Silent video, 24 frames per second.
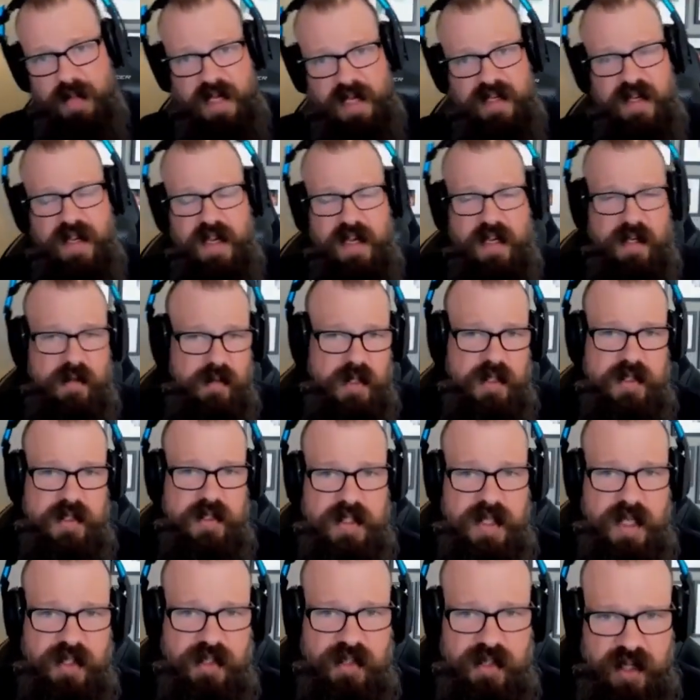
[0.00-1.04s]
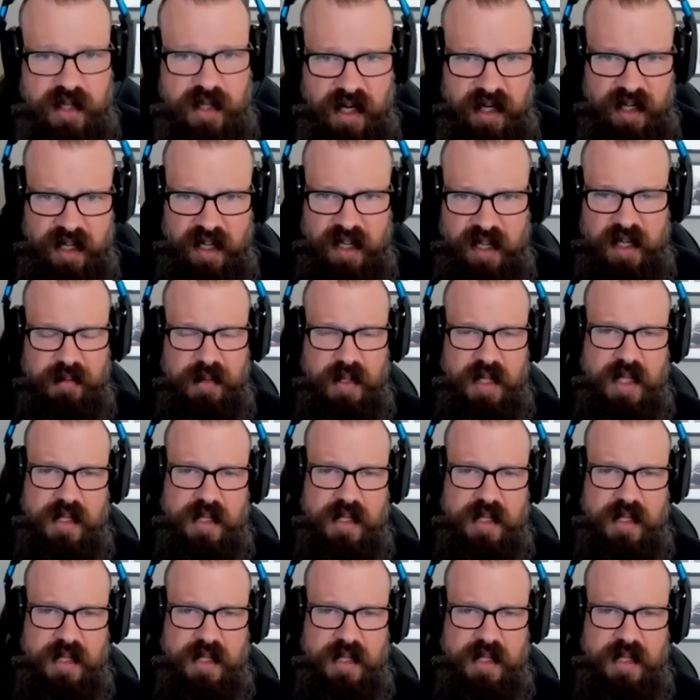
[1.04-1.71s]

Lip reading: maintaining a realization on a client